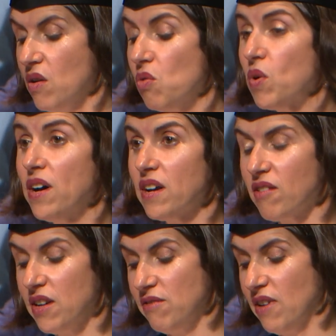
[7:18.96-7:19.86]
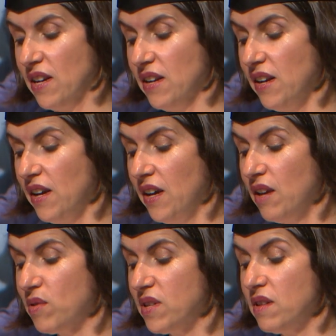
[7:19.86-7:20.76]
When I graduated, it
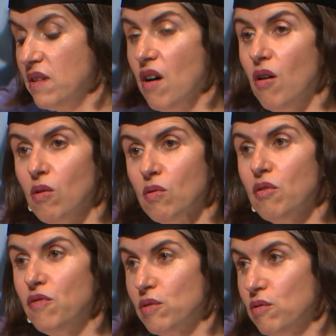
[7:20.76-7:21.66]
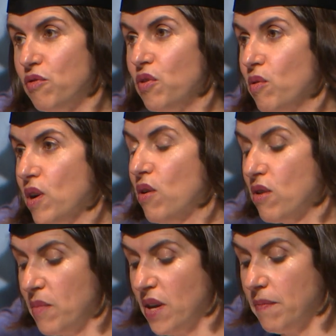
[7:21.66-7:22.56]
was into the old fossil fuel
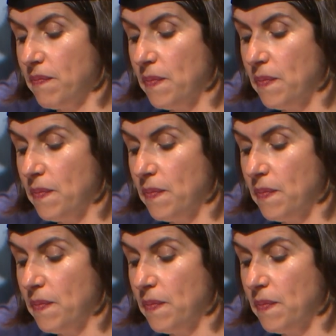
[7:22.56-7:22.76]
economy.